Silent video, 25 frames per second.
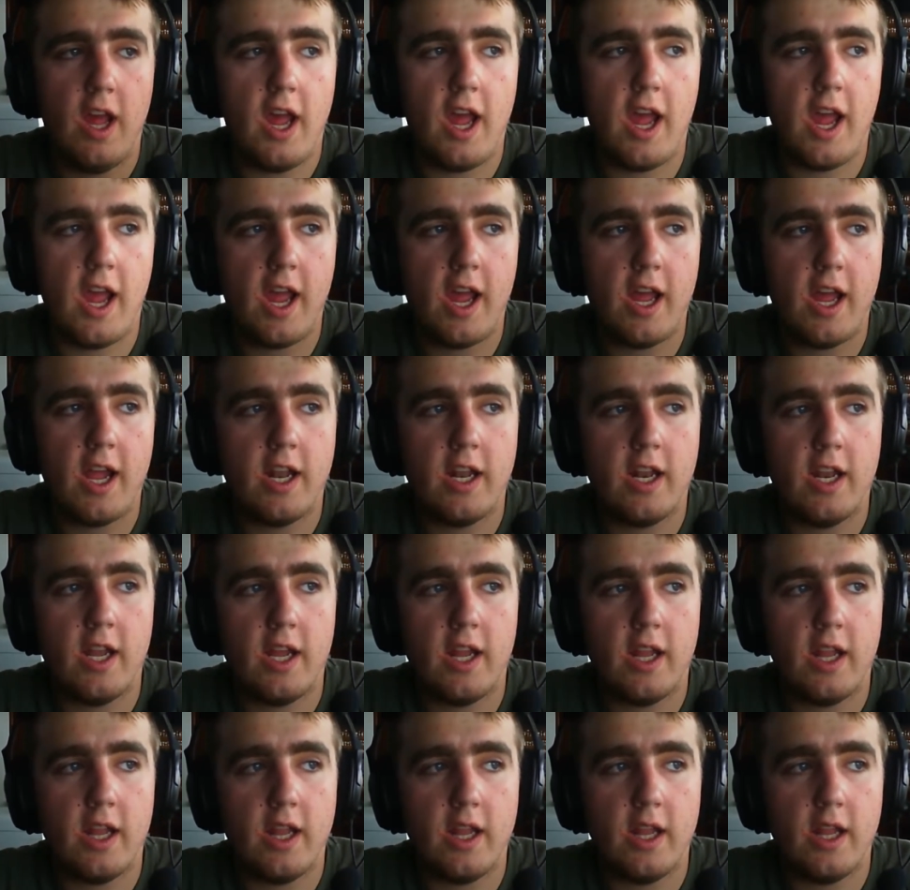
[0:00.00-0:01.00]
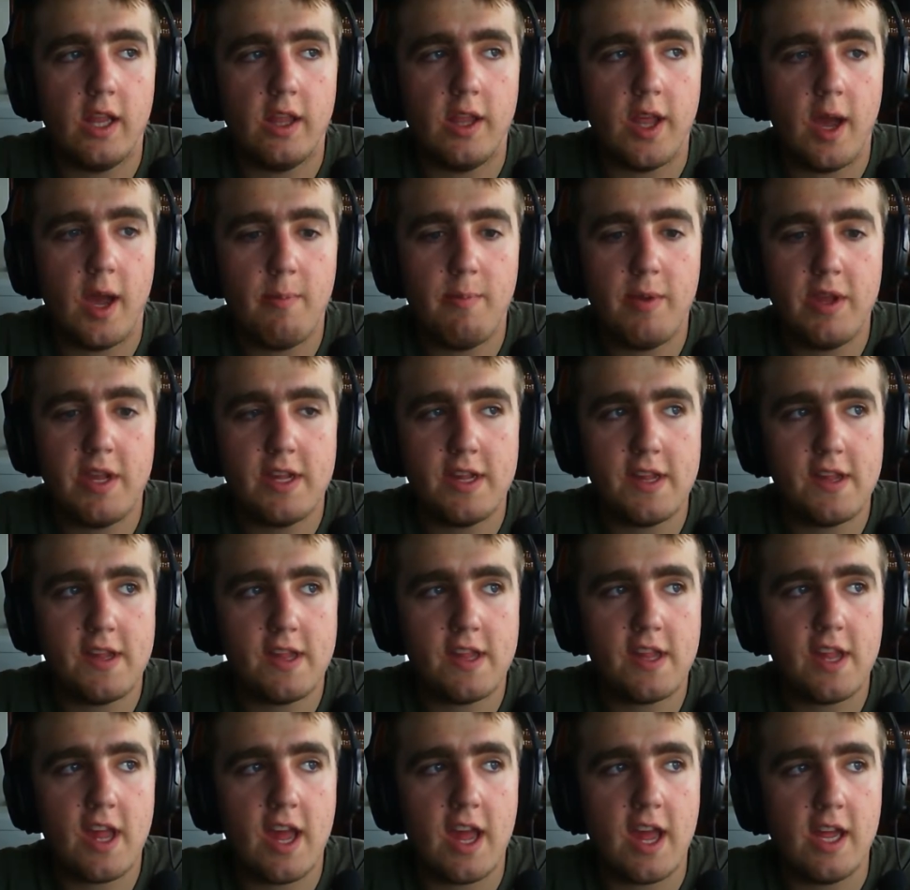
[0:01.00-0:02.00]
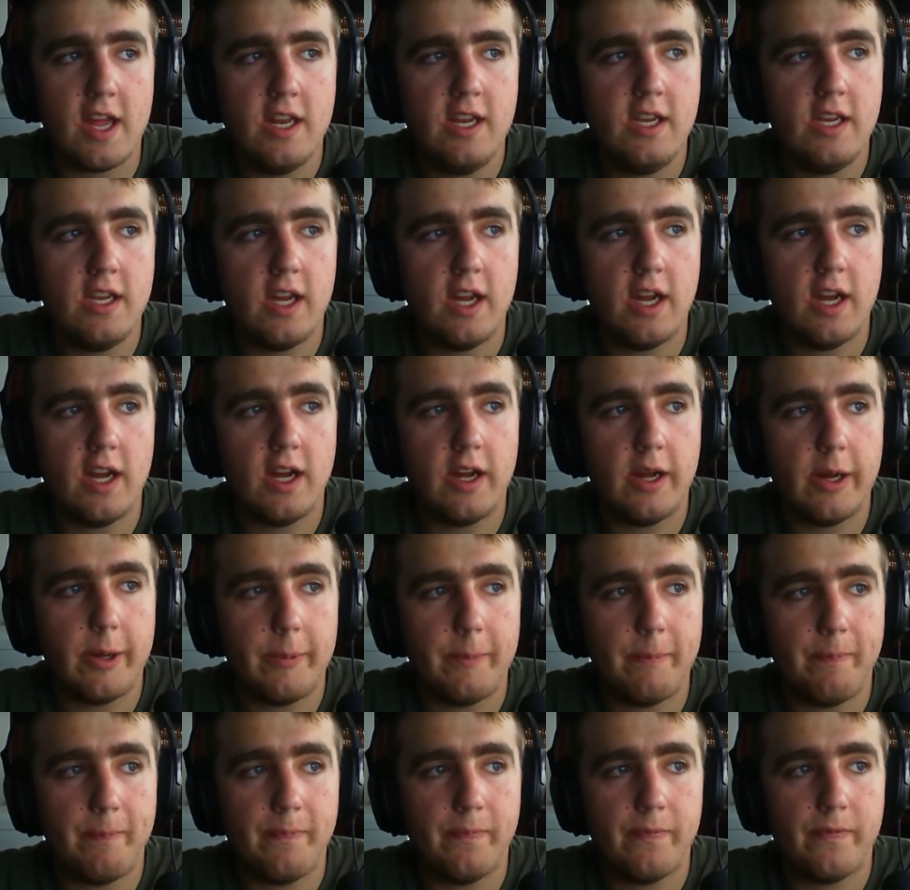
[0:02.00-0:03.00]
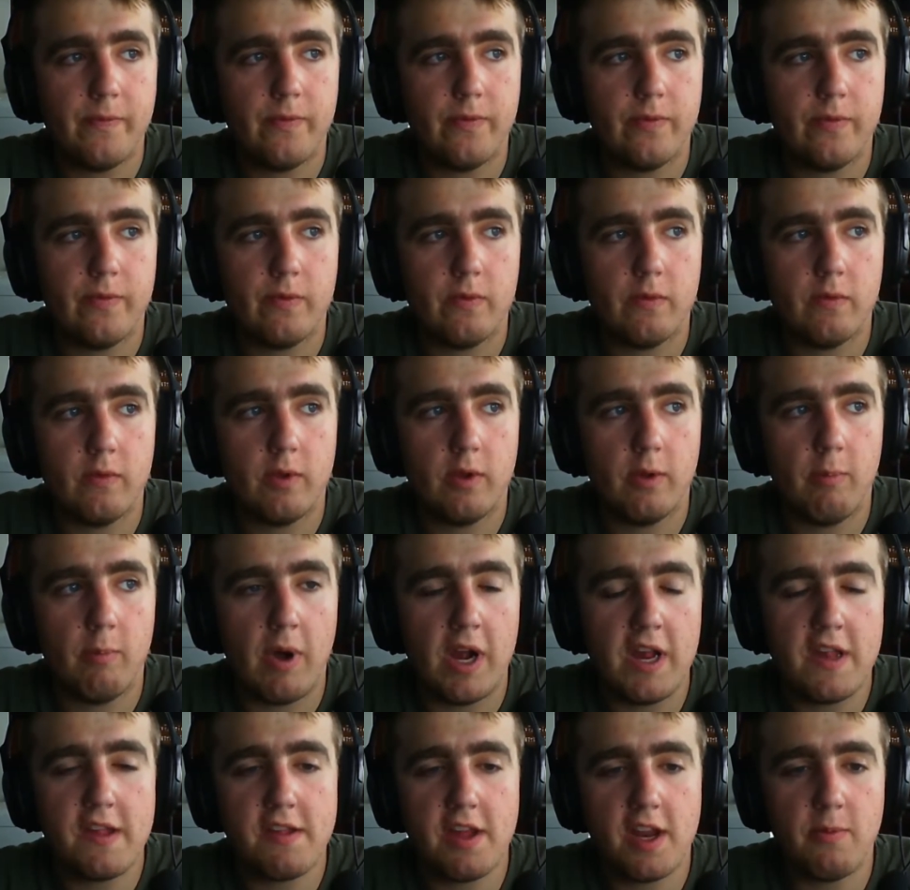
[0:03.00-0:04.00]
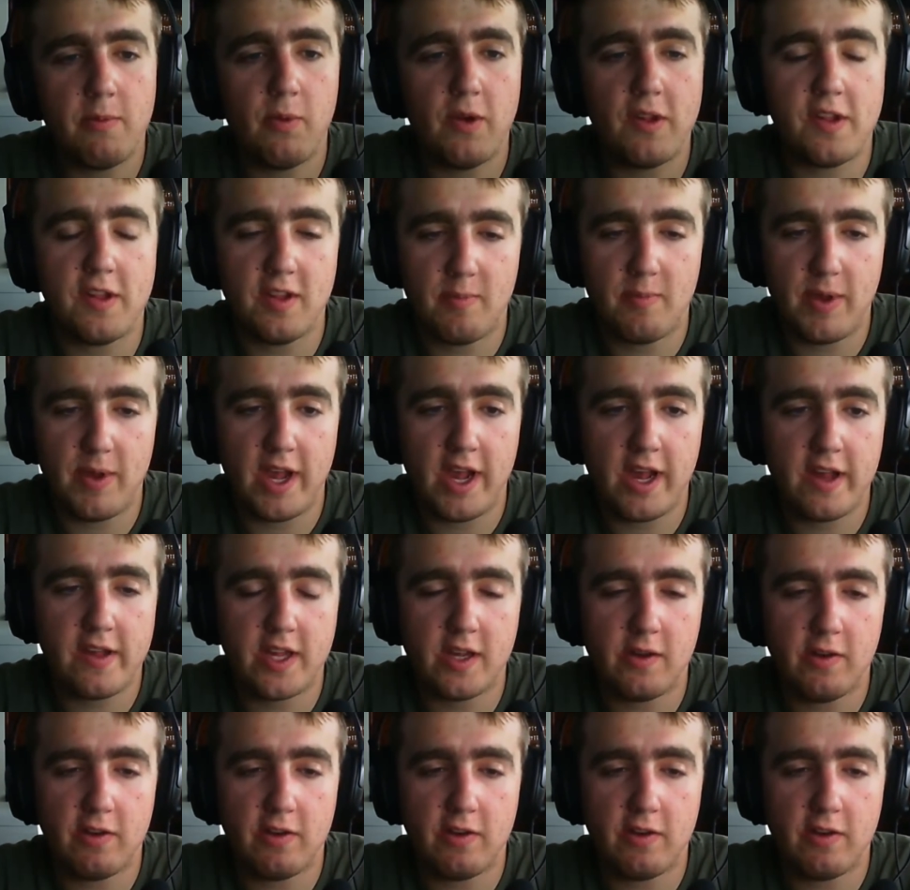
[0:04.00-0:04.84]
And that being said, um, my setup wasn't the best.